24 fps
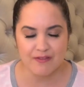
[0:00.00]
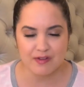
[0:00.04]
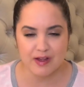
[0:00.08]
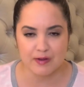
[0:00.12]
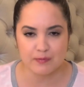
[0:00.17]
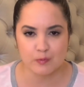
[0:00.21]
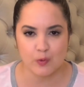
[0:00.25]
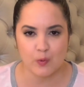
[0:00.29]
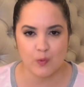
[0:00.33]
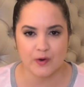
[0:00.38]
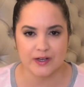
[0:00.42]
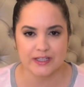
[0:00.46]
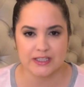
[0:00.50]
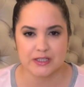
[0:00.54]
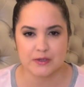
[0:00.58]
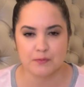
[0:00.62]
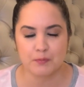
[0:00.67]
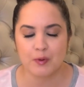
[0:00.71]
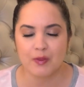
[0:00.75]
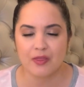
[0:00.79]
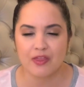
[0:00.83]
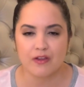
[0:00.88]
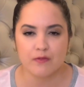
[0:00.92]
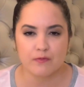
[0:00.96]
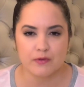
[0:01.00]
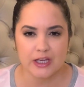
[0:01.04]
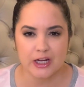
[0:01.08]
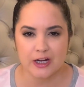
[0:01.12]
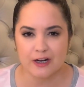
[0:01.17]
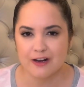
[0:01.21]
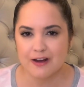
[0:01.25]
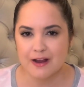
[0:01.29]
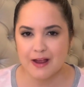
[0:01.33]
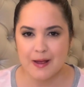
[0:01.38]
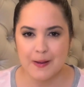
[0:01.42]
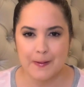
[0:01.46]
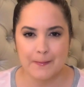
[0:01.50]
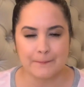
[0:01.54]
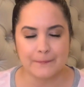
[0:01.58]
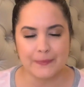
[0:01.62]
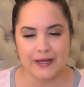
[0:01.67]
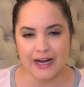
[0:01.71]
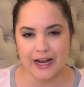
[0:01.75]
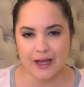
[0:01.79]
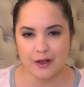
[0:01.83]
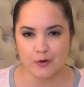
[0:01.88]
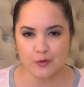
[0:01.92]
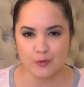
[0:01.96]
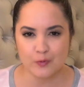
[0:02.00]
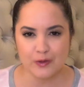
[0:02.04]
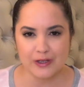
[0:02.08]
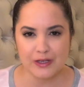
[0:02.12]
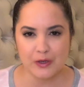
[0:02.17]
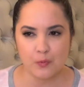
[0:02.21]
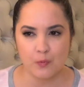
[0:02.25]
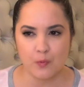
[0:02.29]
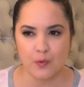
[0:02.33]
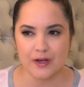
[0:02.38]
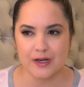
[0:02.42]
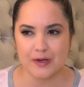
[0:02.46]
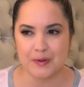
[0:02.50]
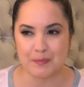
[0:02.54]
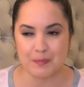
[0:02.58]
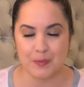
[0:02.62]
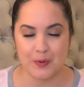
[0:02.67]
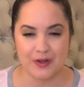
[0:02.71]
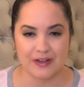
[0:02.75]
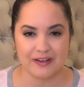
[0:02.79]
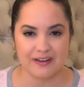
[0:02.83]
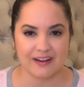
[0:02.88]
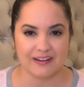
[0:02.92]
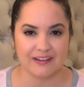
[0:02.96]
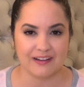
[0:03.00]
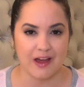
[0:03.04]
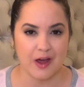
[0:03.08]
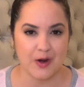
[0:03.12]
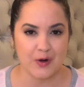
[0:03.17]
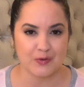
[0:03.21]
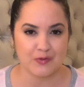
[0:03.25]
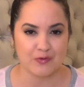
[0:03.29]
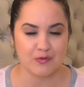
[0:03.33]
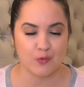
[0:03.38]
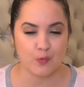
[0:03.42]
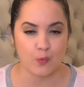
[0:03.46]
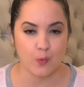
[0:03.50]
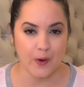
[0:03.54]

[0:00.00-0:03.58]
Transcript: I'm going to put them here, but I don't really want to put a lot of